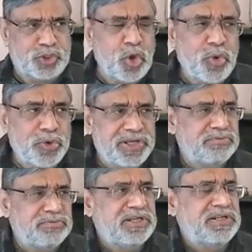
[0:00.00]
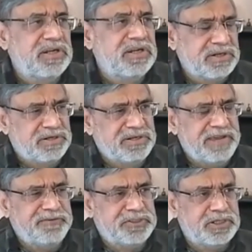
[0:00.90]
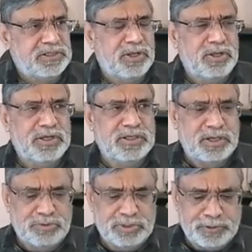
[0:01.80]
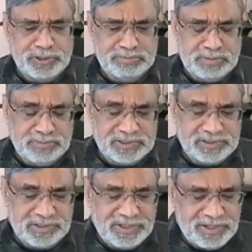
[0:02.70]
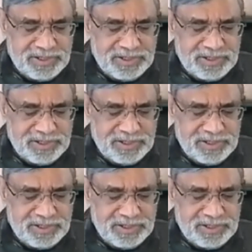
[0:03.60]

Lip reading: tone is very deficient all around the proximal muscle.